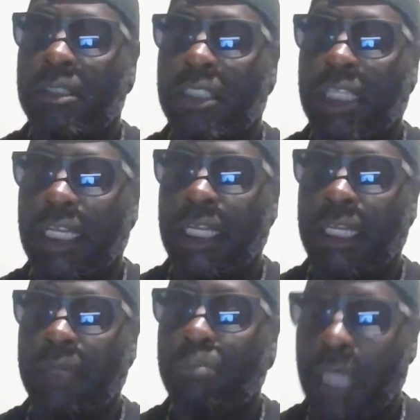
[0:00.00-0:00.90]

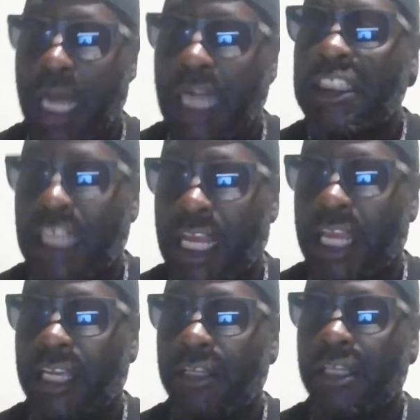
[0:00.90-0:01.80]
the
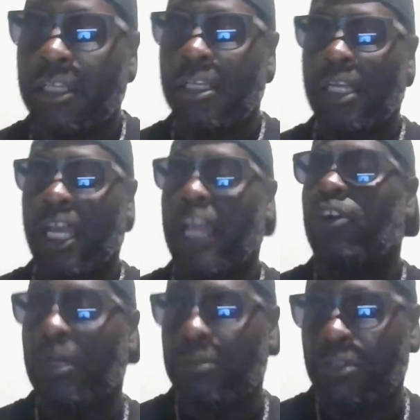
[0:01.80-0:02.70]
blockchain and
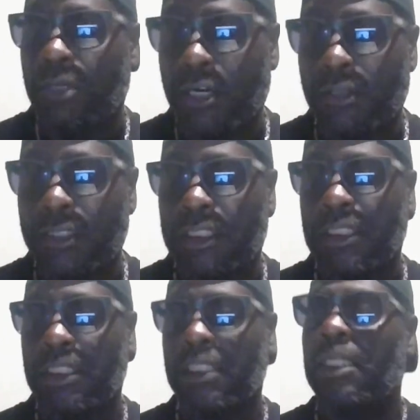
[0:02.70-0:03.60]

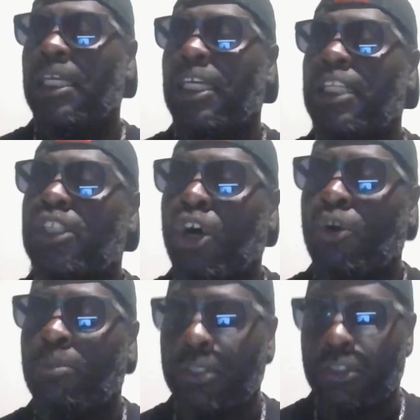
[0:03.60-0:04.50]
cryptocurrency is
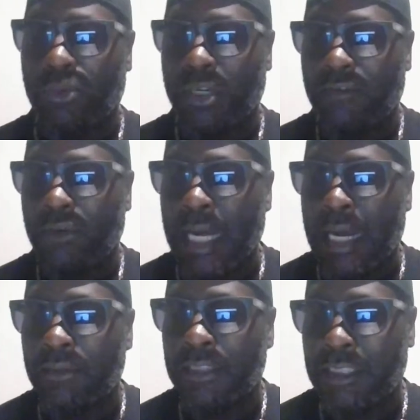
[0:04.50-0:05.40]
open 24
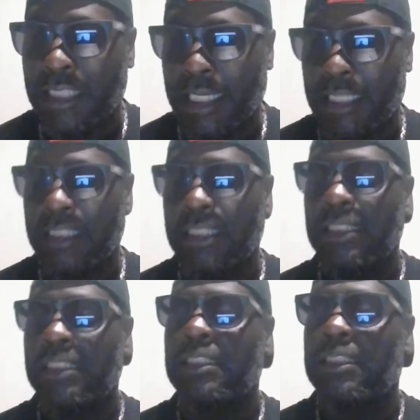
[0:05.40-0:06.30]
hours a day,
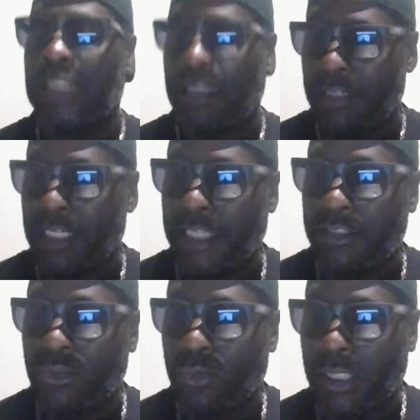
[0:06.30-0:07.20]
7
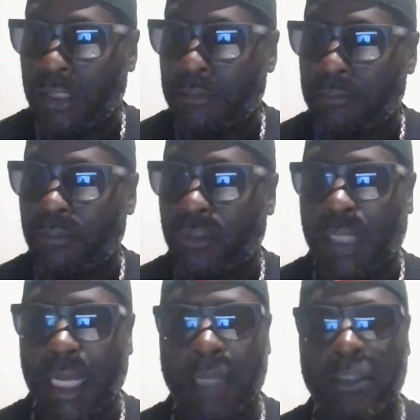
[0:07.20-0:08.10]
days a week.
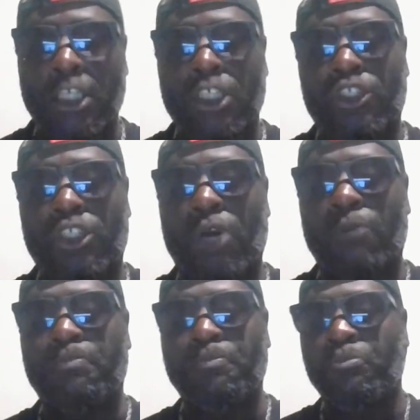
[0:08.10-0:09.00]
Okay.
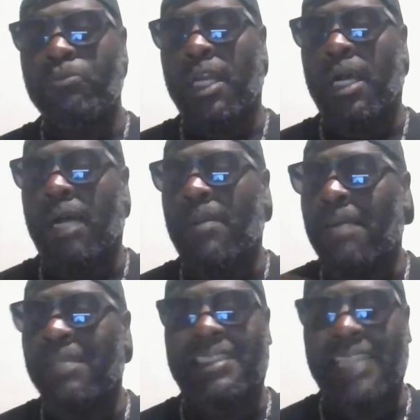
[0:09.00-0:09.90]
So
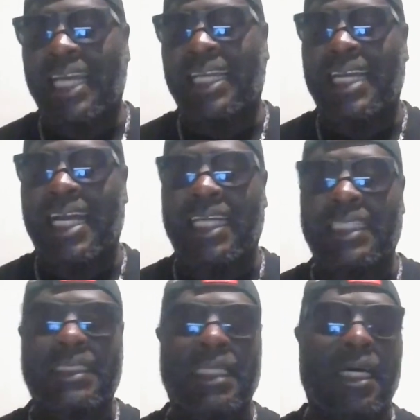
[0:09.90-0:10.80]
I'm excited,
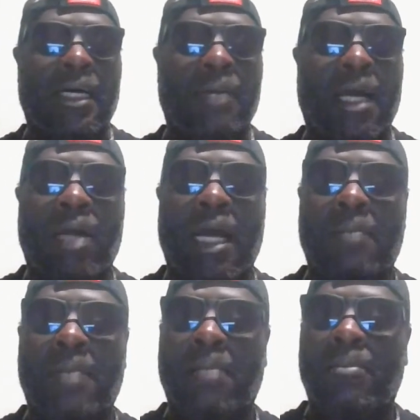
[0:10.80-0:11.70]
guys.
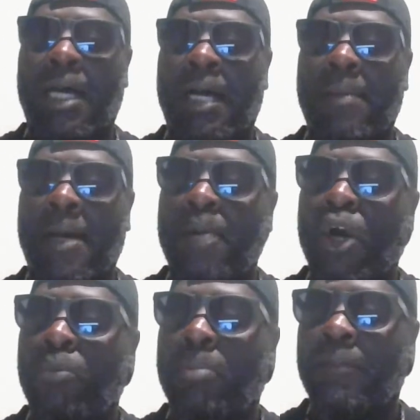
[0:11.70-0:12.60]
I'm
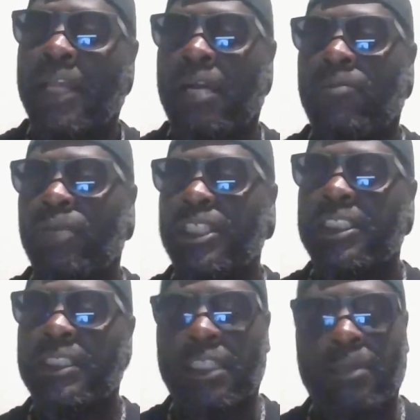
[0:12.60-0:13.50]
hoping that I'm
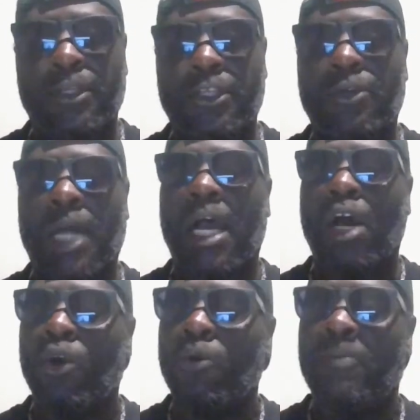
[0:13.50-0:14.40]
reaching some of you. I
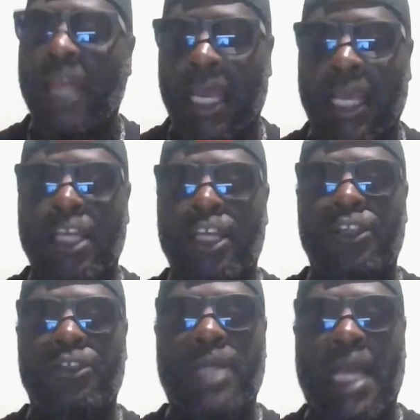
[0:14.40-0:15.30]
hope that
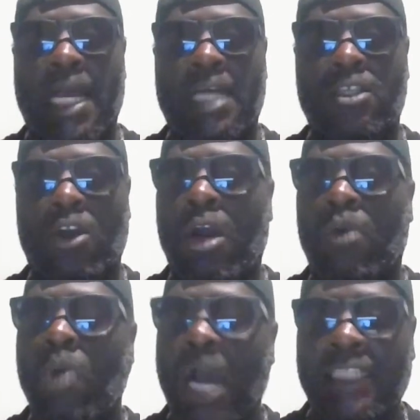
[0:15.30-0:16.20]
you guys are
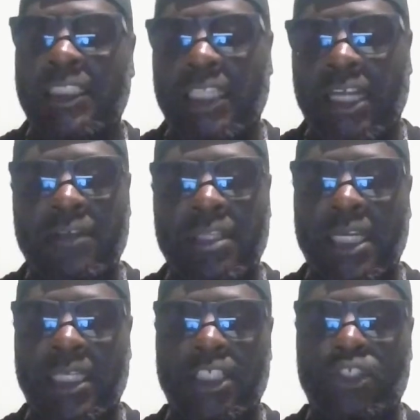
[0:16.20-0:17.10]
watching
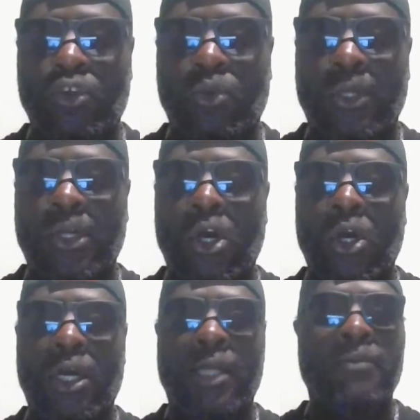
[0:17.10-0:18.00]
everything that's going
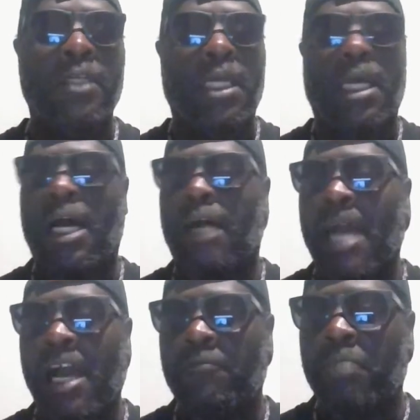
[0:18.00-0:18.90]
on.
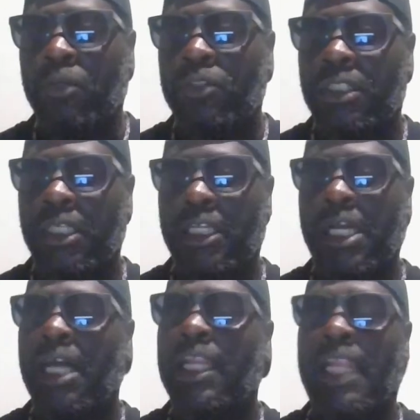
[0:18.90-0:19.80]
I've posted
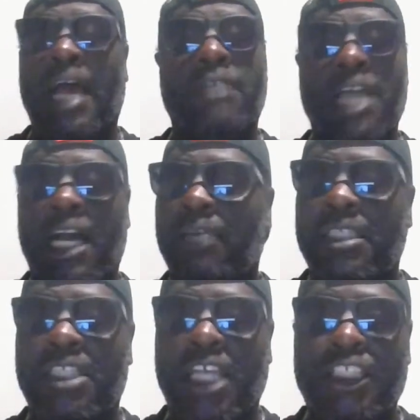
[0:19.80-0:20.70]
live
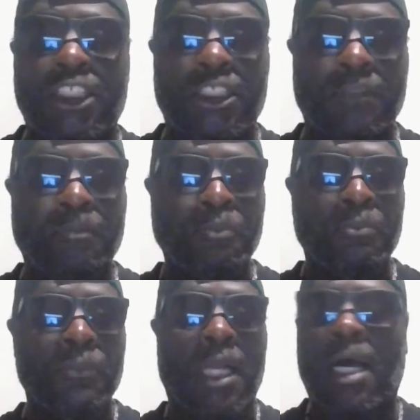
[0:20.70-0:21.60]
documentation
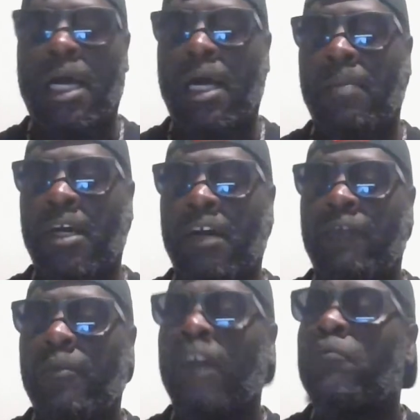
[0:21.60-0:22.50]

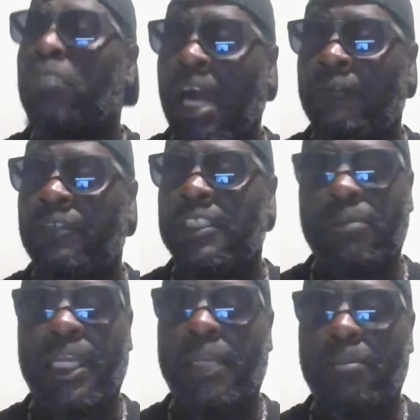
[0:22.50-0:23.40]
of profits
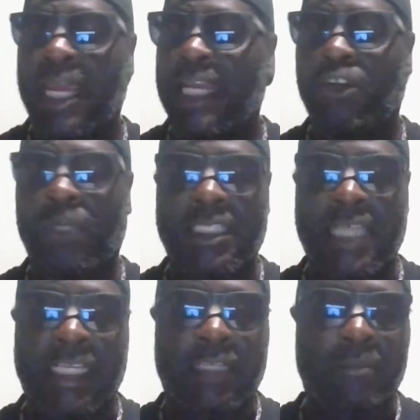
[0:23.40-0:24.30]
being made on a daily